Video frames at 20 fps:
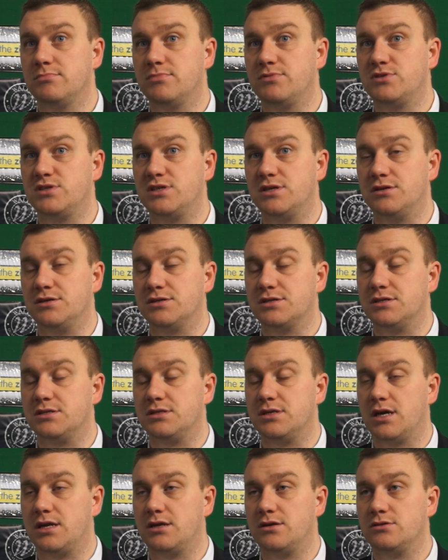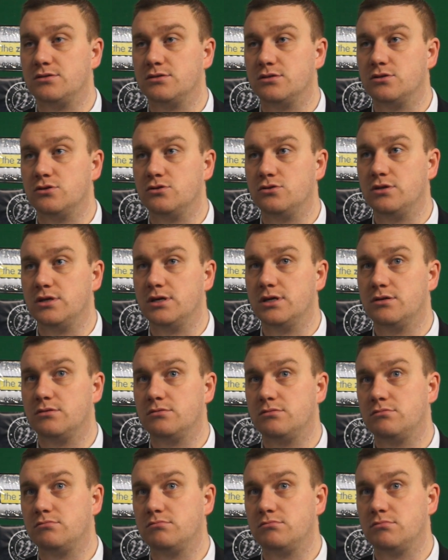serious contenders in the new year
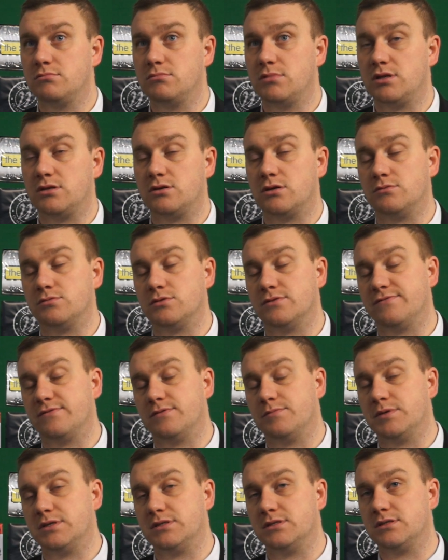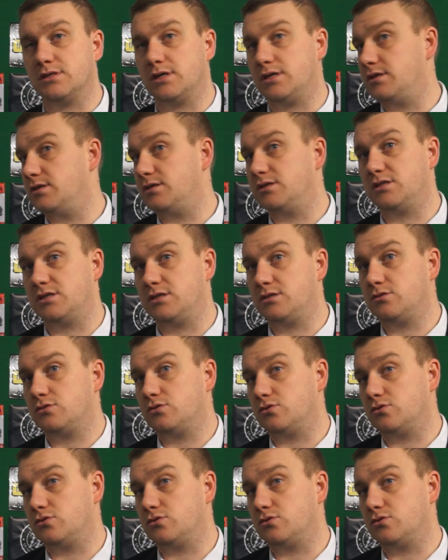in terms of the business end of the season?